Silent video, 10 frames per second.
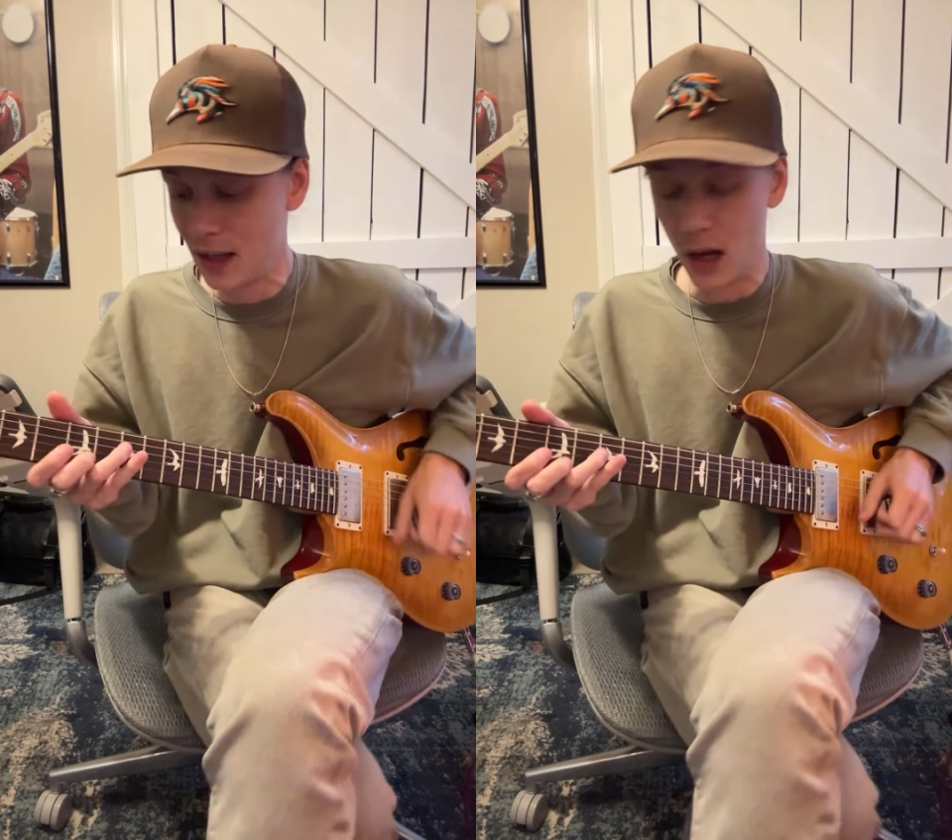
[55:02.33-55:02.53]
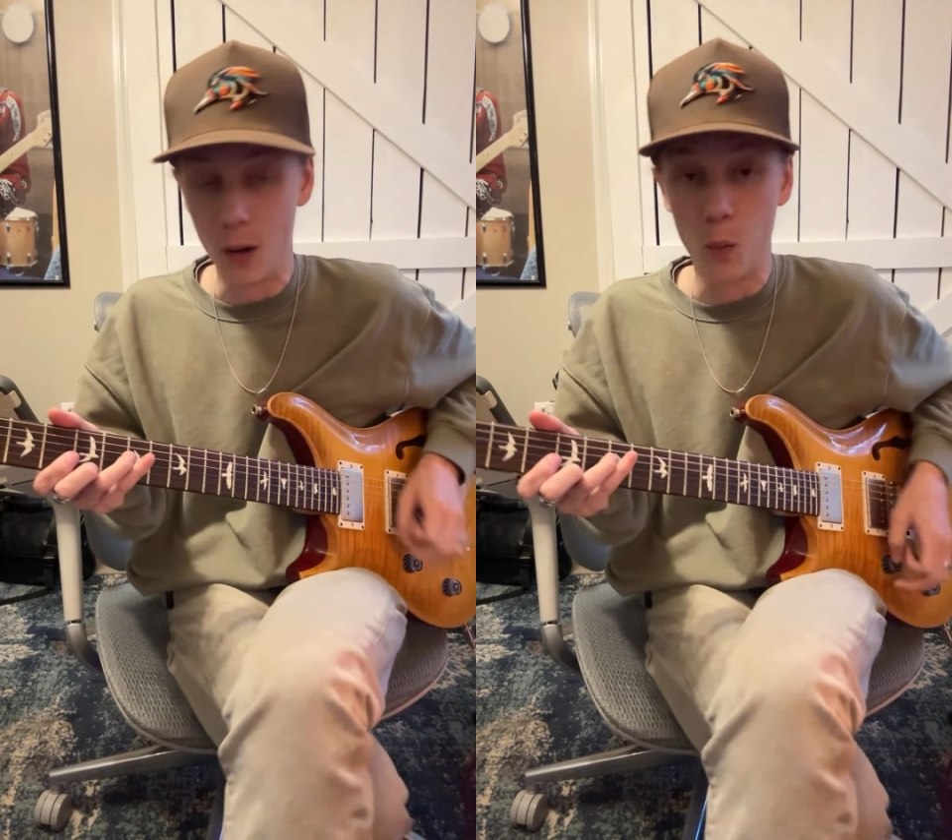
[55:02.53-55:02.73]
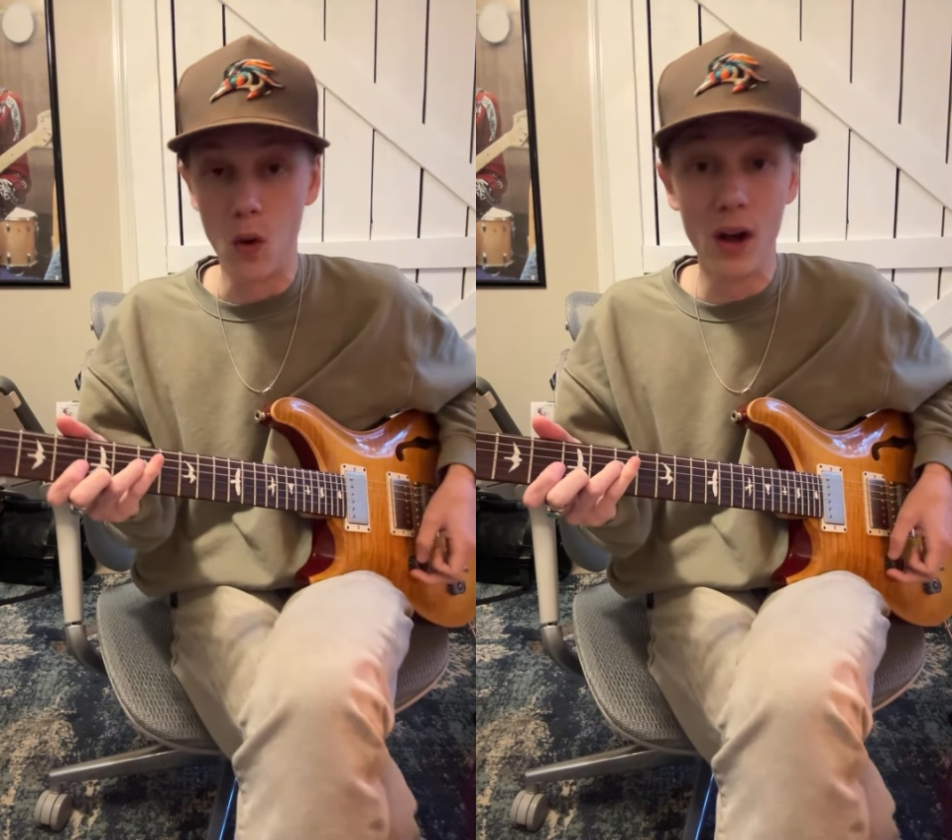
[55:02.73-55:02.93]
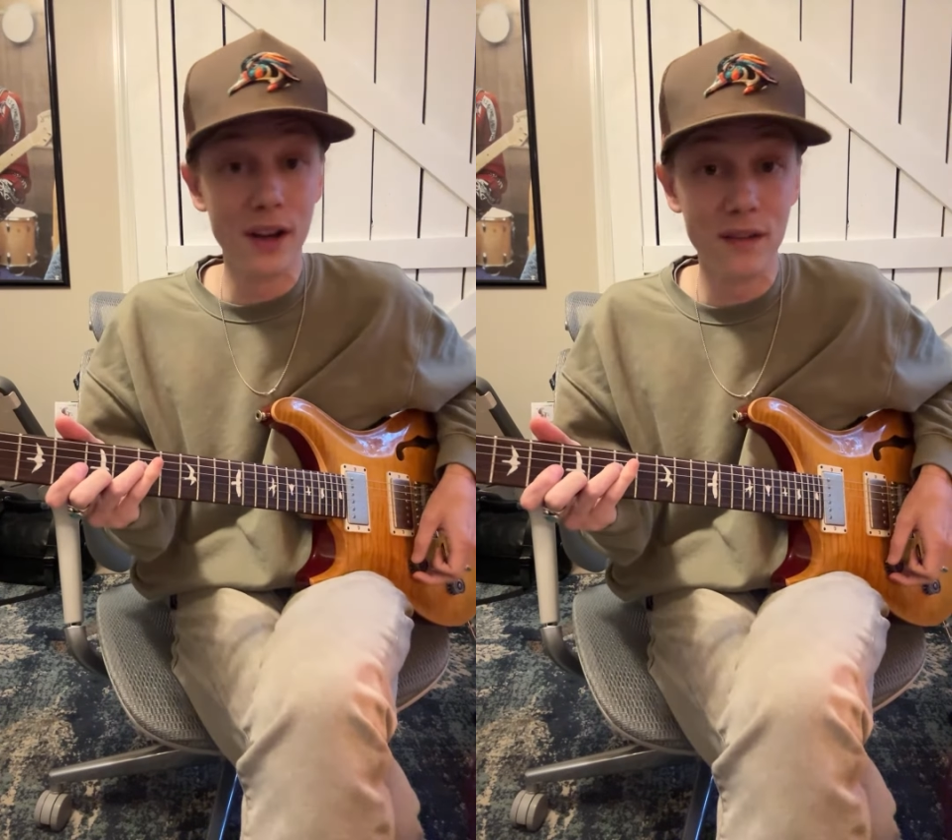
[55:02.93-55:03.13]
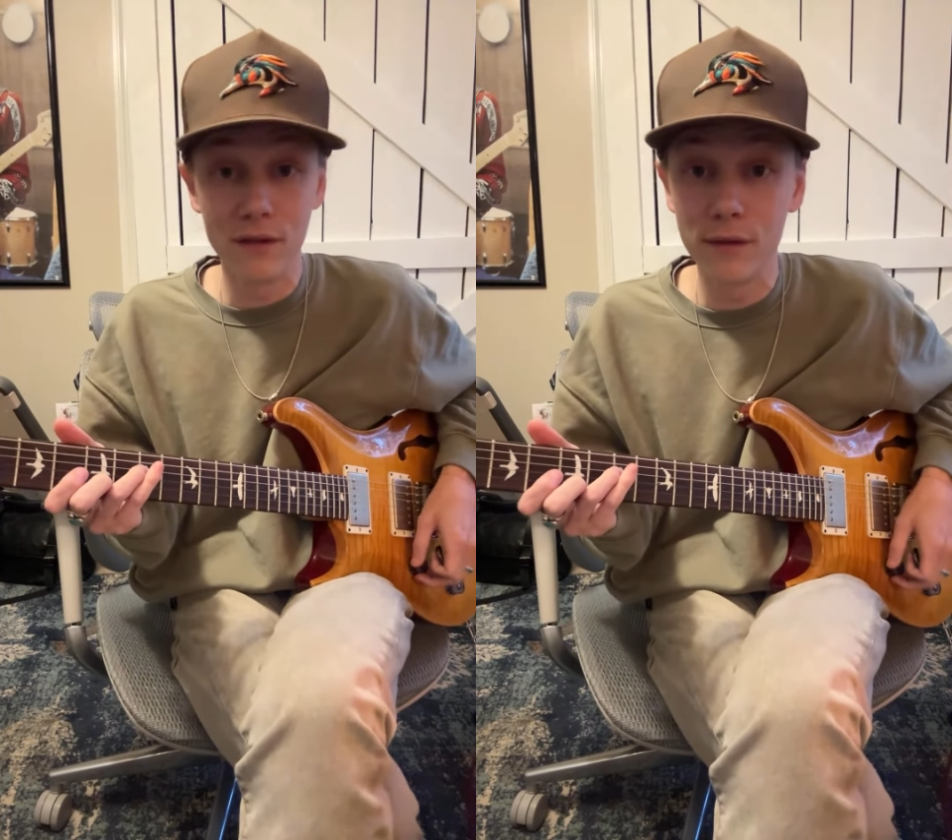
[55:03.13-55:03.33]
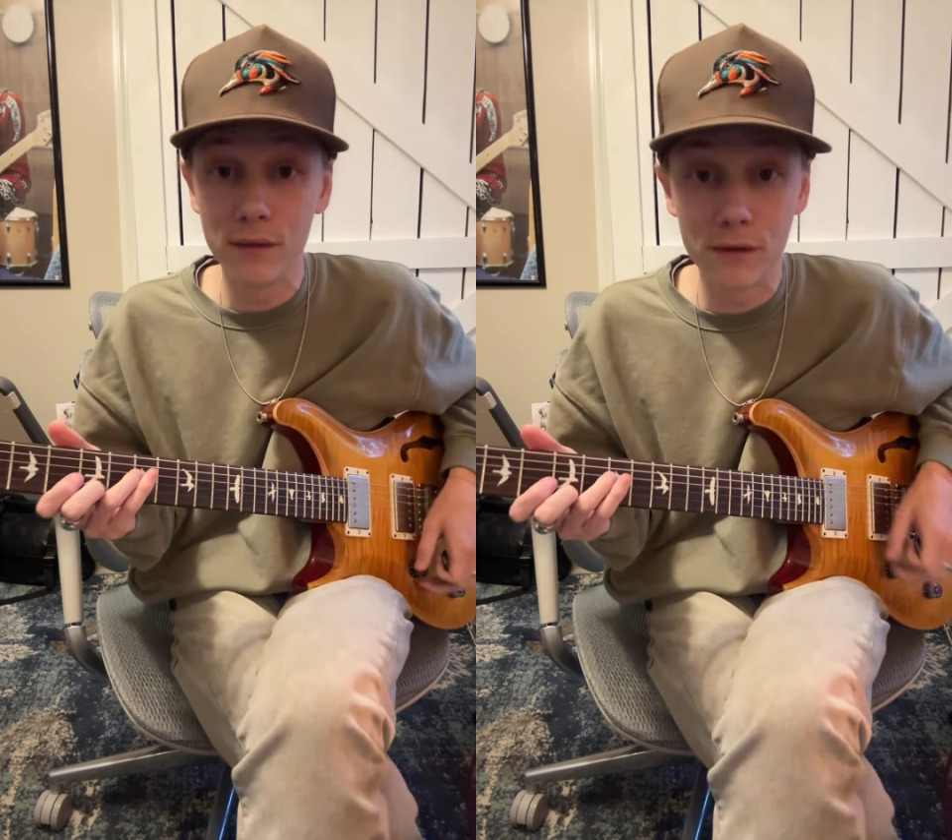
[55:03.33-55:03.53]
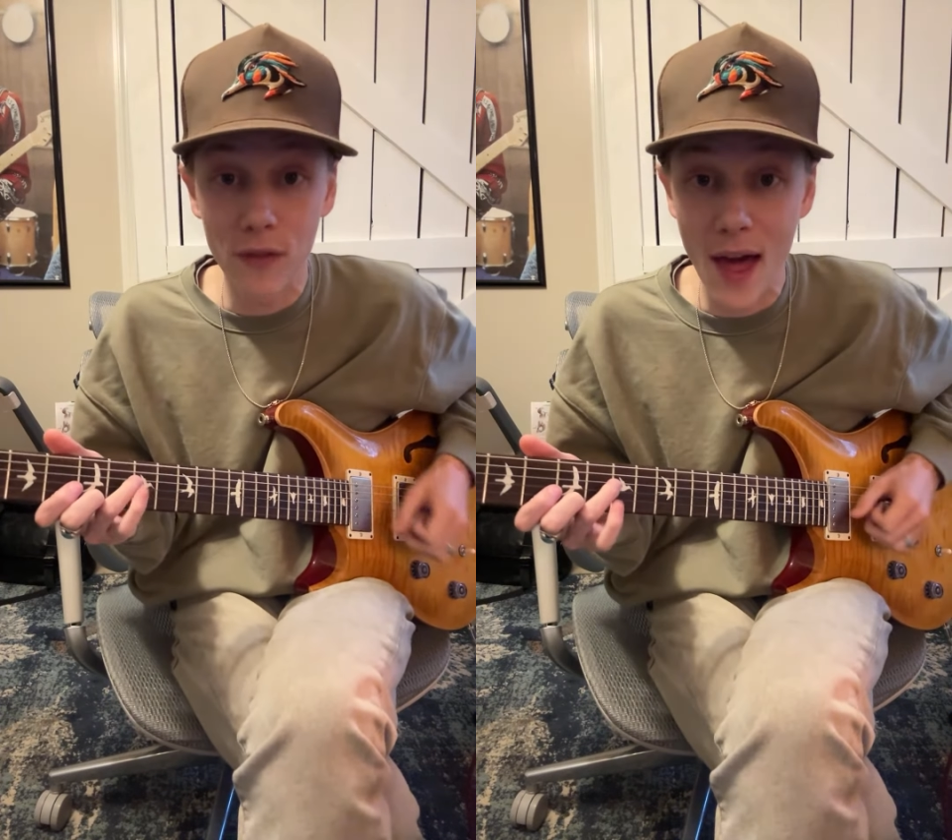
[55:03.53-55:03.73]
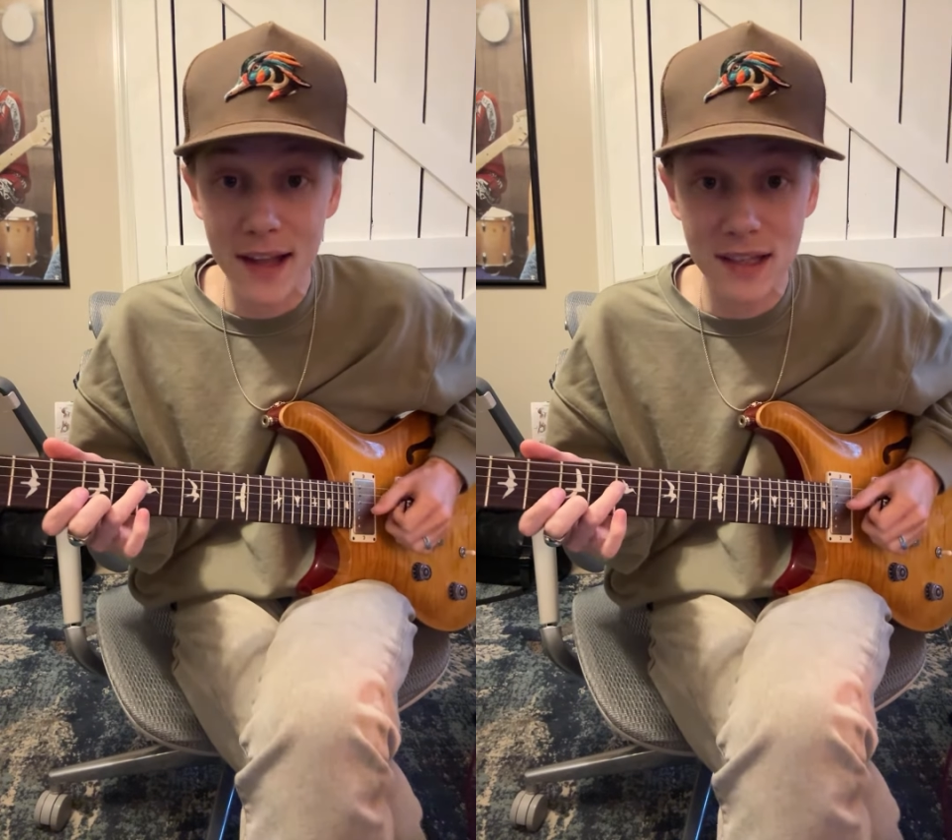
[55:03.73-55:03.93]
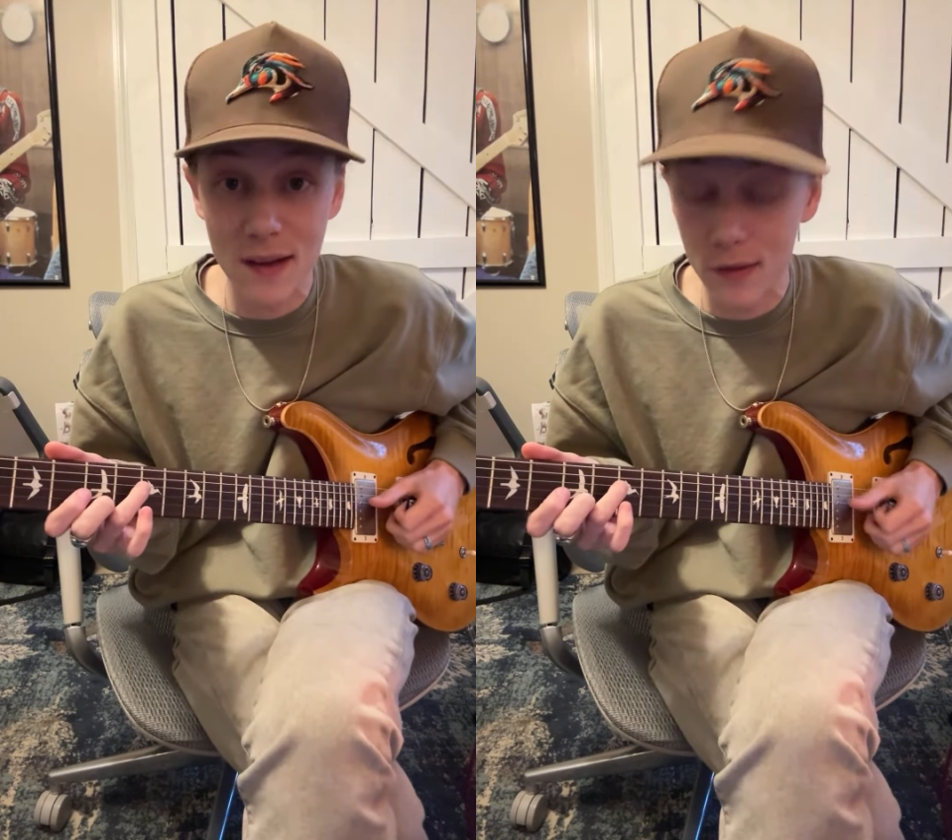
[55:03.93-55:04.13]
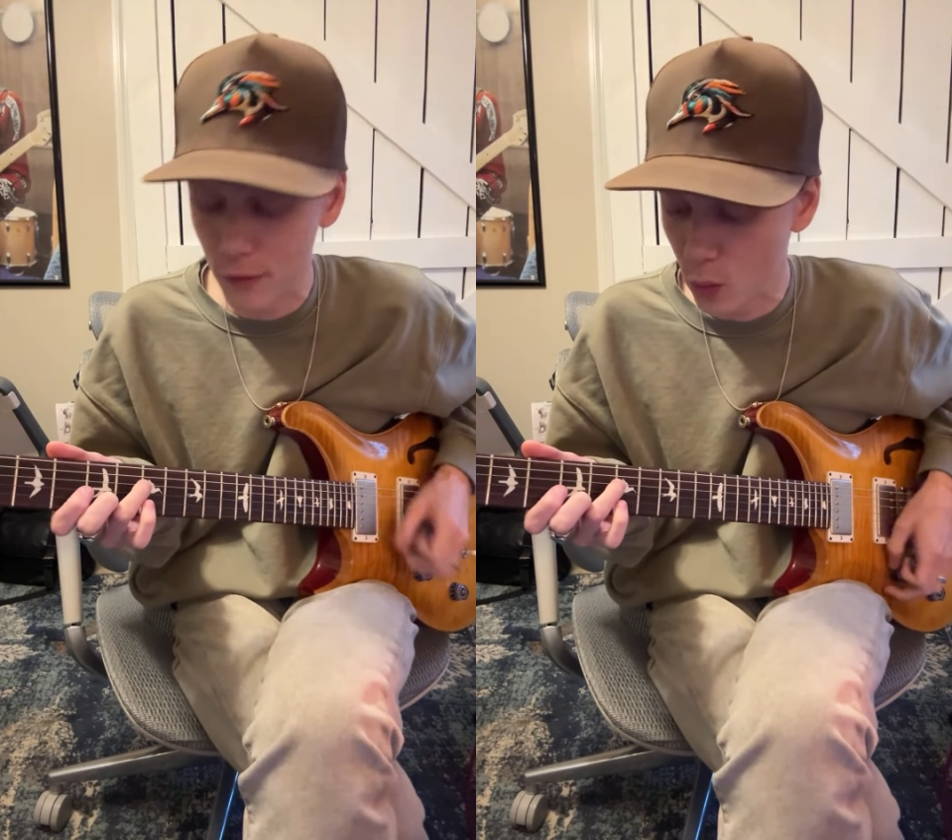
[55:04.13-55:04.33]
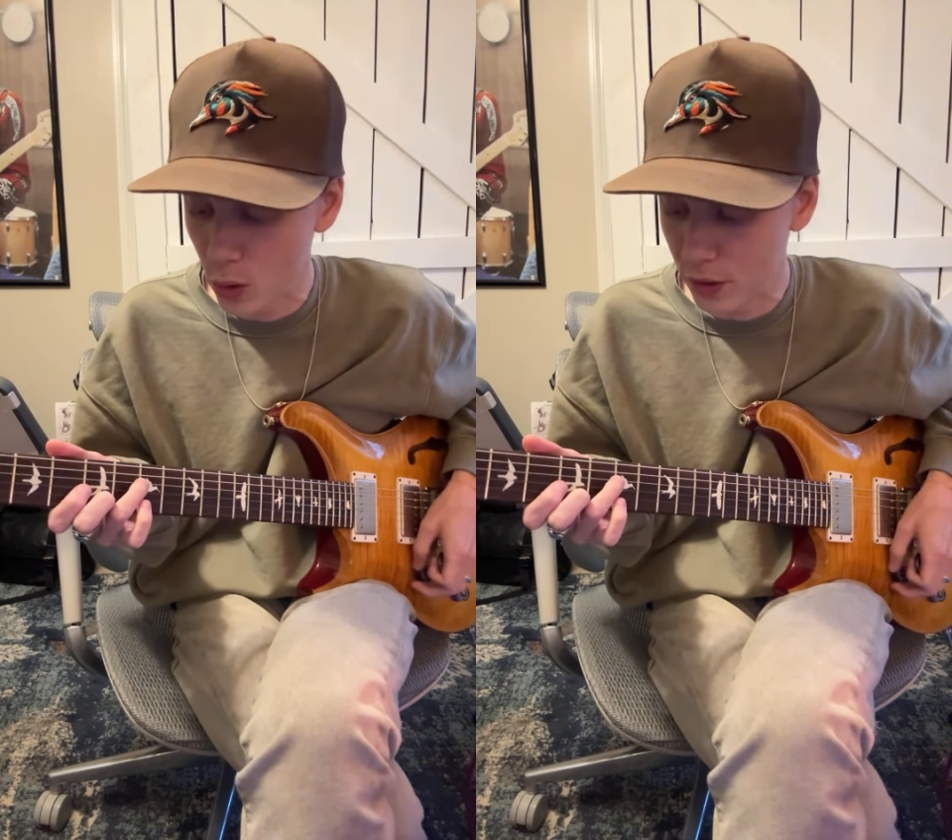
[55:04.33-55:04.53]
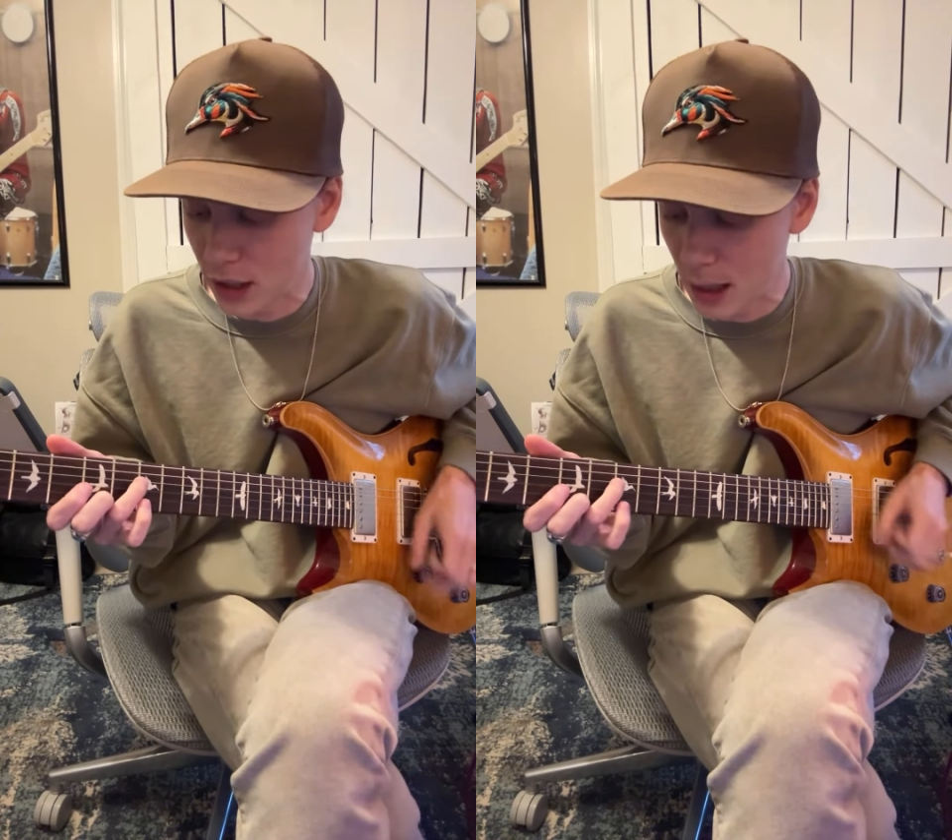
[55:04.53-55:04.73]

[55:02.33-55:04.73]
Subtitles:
a 1 flat 7/4 thing, I'm